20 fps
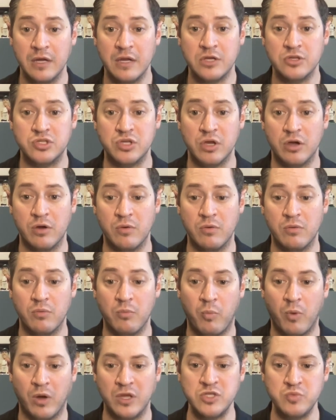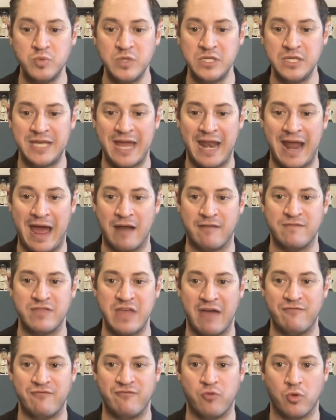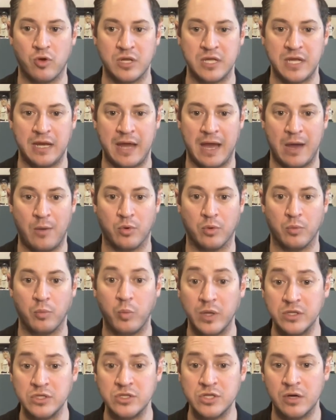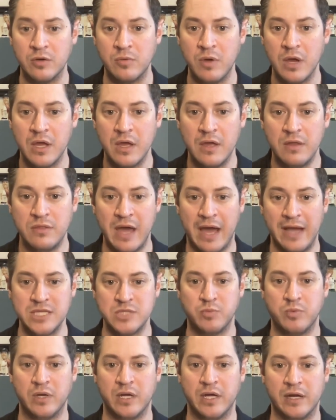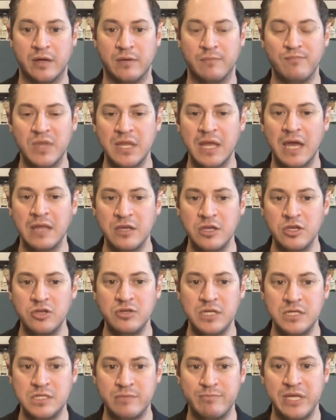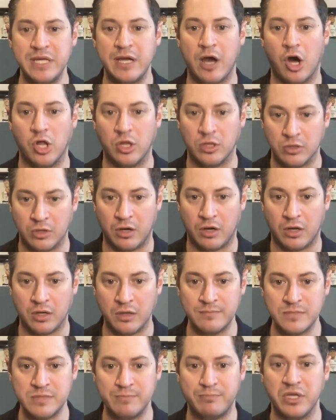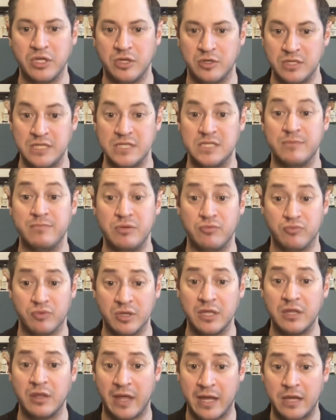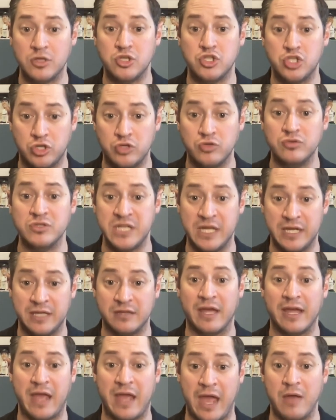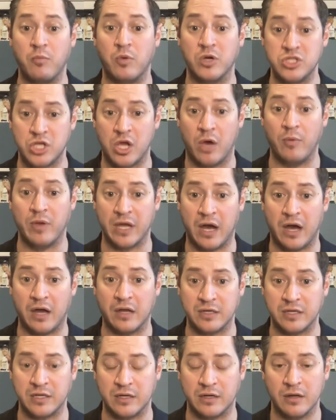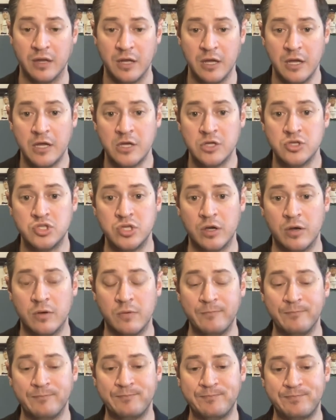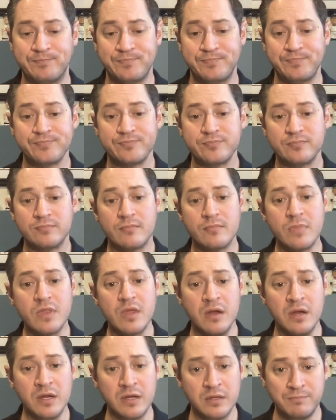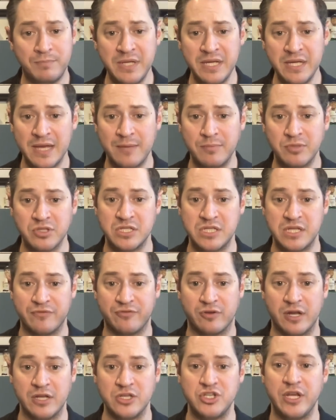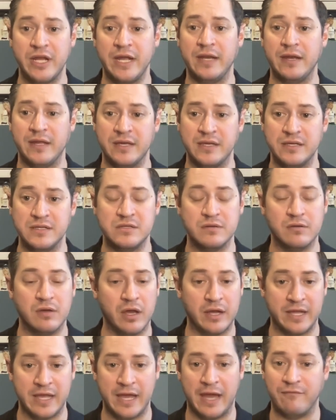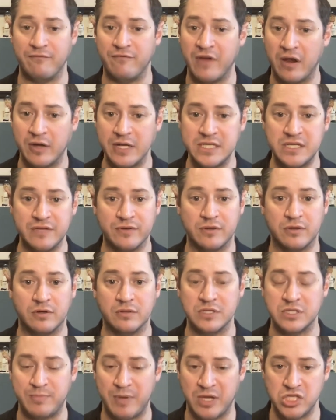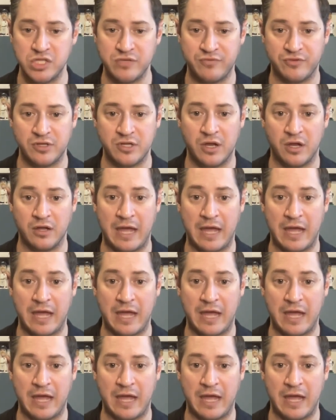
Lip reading: So once we get out of that 48-hour window, that's where, not that you need to be alarmed, but you need to be really like tuned in, like, hey, what's going on here? So being able to differentiate is, again, very difficult, especially for young